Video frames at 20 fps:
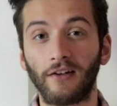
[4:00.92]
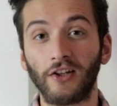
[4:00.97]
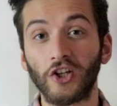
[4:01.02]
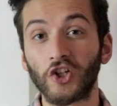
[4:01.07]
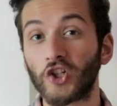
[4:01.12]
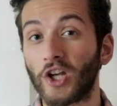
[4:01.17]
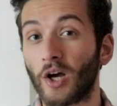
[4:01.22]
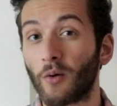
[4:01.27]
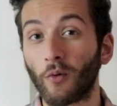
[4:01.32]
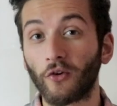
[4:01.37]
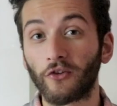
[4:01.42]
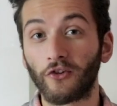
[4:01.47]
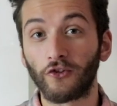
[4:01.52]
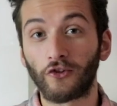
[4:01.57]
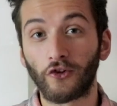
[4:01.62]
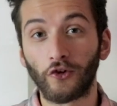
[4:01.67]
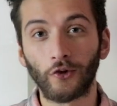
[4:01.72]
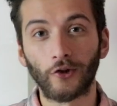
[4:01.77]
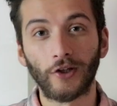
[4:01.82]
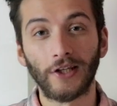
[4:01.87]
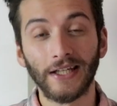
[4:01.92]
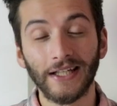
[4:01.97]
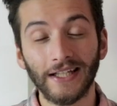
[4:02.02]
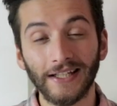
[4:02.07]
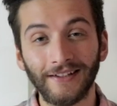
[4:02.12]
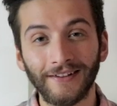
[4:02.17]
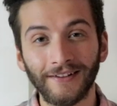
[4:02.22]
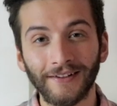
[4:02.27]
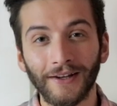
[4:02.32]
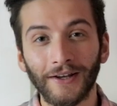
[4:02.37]
initially I wasn't too
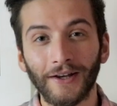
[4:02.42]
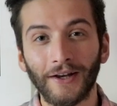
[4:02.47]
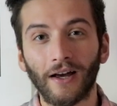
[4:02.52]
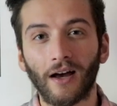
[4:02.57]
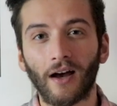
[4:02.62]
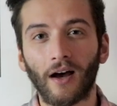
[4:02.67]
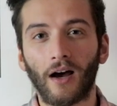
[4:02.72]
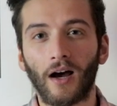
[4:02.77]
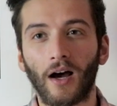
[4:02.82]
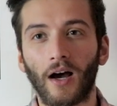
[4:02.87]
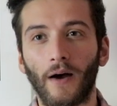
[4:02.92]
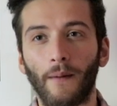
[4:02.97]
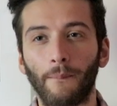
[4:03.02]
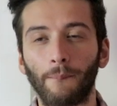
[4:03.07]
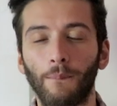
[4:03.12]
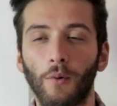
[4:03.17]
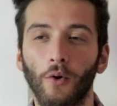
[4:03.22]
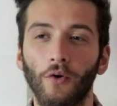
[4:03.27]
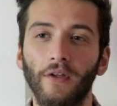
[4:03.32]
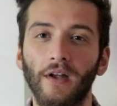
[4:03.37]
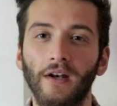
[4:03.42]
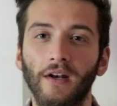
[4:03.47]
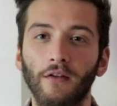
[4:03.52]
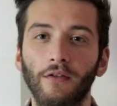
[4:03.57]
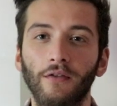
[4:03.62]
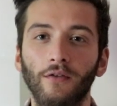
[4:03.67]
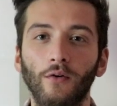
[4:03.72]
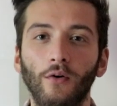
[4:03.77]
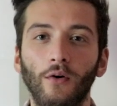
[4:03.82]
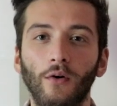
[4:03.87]
keen, um, but then I
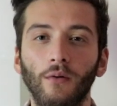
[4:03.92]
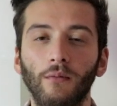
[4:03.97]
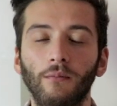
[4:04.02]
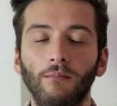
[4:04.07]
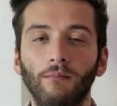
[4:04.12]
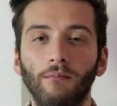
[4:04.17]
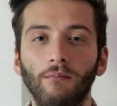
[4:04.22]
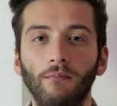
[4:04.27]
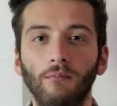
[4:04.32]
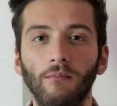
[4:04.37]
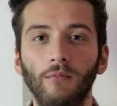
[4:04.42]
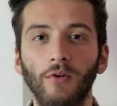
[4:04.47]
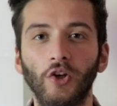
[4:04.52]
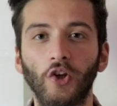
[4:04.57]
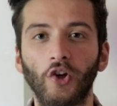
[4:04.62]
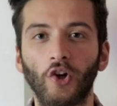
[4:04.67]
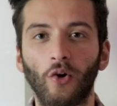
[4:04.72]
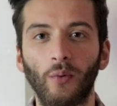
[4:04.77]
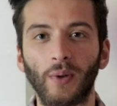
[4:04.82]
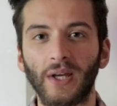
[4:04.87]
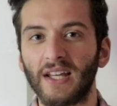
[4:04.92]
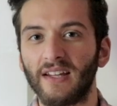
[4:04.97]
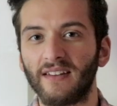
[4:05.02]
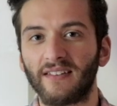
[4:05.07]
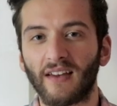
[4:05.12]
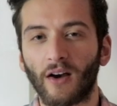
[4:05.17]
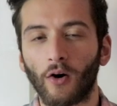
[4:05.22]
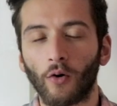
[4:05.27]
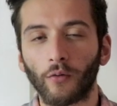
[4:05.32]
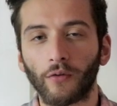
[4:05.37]
thought, you know, it
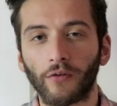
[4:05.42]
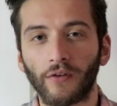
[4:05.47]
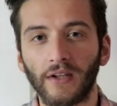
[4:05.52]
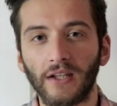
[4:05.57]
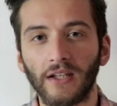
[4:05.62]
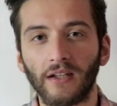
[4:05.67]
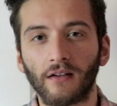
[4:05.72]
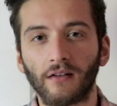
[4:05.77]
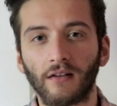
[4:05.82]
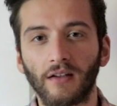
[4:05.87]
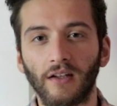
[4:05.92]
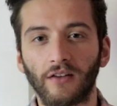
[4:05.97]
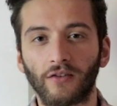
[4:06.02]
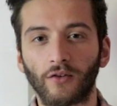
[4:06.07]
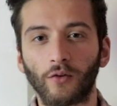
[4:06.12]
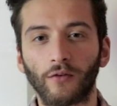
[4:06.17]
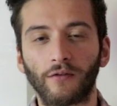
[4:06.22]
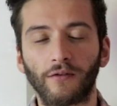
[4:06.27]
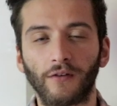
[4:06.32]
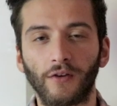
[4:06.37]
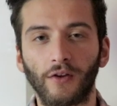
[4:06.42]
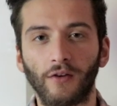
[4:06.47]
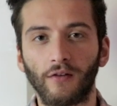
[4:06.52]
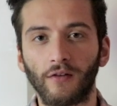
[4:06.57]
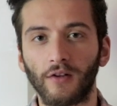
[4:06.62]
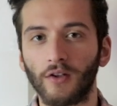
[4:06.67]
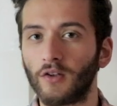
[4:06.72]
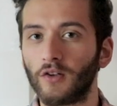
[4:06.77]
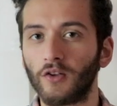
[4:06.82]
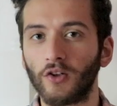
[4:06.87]
is healthy, it's good for
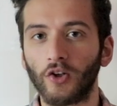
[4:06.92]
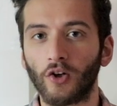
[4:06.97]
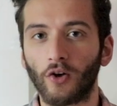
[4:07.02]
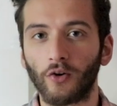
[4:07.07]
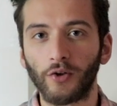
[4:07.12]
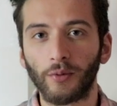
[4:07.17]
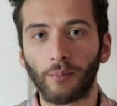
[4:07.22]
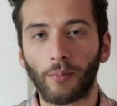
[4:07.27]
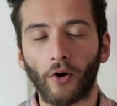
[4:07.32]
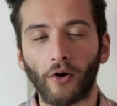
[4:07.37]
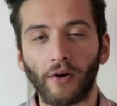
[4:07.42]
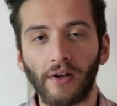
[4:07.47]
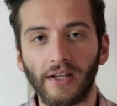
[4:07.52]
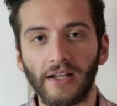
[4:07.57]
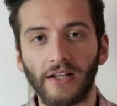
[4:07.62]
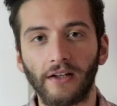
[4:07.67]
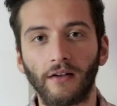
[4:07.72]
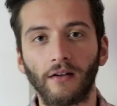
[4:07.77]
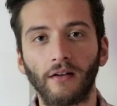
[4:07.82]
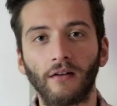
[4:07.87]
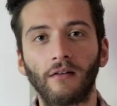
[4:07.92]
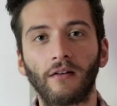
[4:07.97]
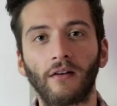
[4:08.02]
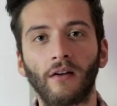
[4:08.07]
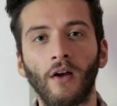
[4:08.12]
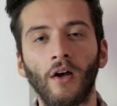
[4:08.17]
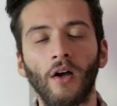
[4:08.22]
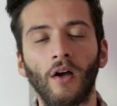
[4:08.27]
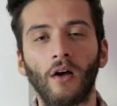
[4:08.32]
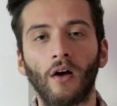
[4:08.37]
you know your body, and
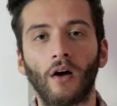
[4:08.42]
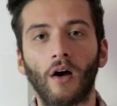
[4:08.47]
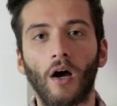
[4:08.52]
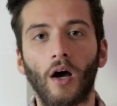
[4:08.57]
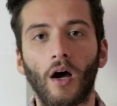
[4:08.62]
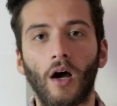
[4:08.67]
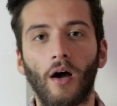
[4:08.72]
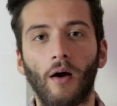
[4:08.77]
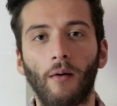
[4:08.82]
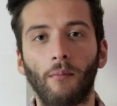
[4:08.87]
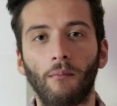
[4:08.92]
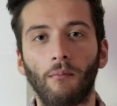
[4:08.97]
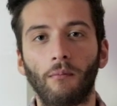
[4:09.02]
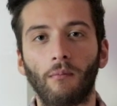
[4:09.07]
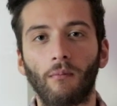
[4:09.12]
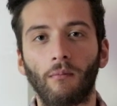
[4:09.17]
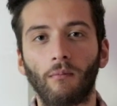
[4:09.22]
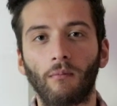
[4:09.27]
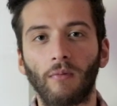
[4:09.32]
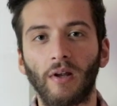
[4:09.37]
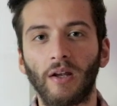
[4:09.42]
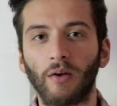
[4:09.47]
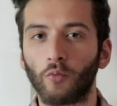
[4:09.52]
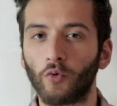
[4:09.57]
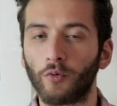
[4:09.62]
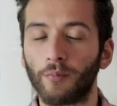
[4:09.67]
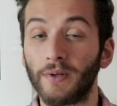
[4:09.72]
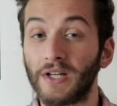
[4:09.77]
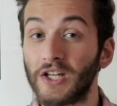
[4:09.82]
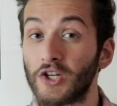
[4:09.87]
um, it
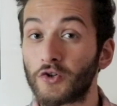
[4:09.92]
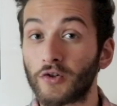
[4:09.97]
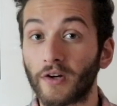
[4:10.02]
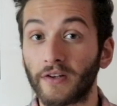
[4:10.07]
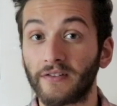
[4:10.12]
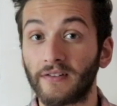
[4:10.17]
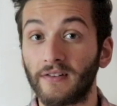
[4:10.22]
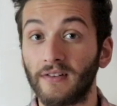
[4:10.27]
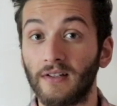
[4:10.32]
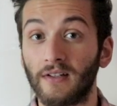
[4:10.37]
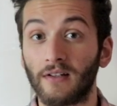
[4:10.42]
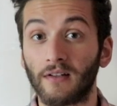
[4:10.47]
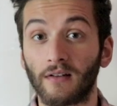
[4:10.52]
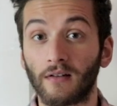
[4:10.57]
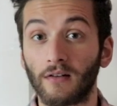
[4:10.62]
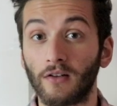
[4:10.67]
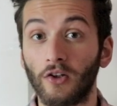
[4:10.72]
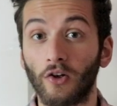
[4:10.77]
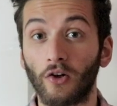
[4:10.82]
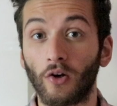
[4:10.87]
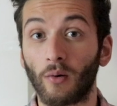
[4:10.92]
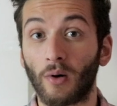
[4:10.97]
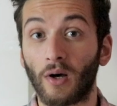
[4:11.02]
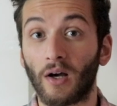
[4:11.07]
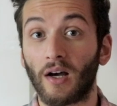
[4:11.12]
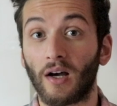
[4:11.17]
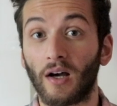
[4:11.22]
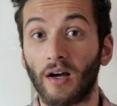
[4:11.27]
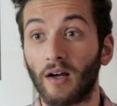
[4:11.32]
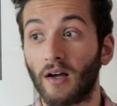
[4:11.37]
would be interesting. You know,
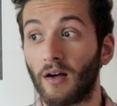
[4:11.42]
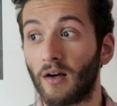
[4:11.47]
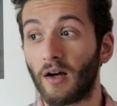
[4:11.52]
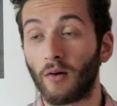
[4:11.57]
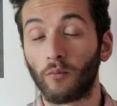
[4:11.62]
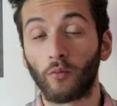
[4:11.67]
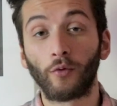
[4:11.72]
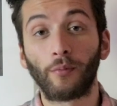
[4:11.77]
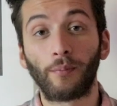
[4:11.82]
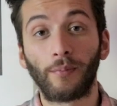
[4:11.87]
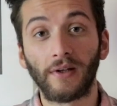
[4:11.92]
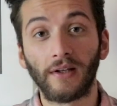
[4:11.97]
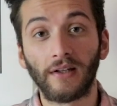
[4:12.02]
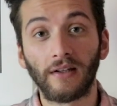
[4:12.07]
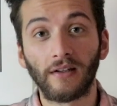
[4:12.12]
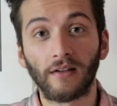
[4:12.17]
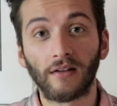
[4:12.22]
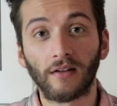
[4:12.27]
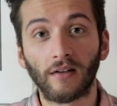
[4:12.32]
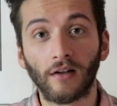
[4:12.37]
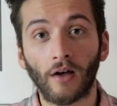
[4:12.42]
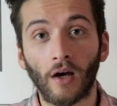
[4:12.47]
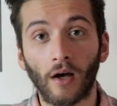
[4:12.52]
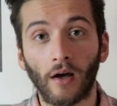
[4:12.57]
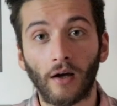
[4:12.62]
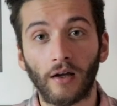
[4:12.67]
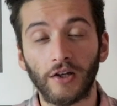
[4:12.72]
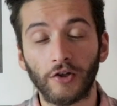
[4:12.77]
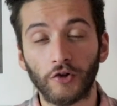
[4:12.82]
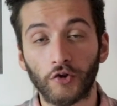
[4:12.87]
I, I would be
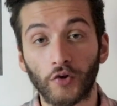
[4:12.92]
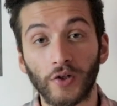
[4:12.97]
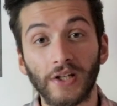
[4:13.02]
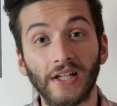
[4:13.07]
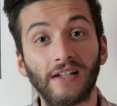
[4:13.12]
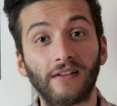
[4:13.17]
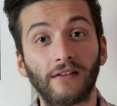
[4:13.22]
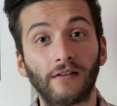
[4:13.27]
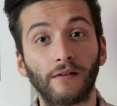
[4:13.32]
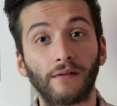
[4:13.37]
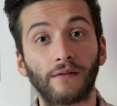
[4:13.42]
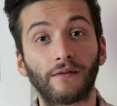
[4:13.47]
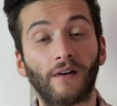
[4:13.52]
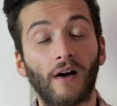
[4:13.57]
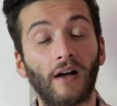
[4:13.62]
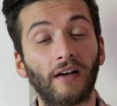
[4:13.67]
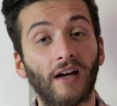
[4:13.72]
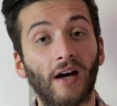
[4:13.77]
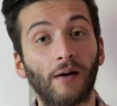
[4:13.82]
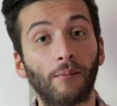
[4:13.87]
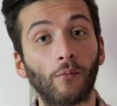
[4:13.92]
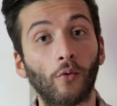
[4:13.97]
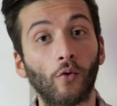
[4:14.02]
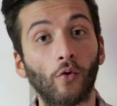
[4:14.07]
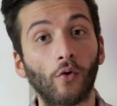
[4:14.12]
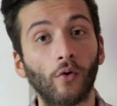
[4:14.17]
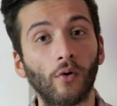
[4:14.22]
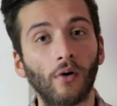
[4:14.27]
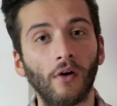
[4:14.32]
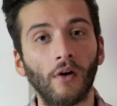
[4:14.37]
uh, intrigued to find out
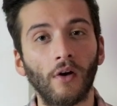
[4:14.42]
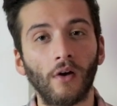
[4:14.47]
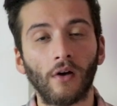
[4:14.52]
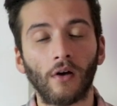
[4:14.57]
more.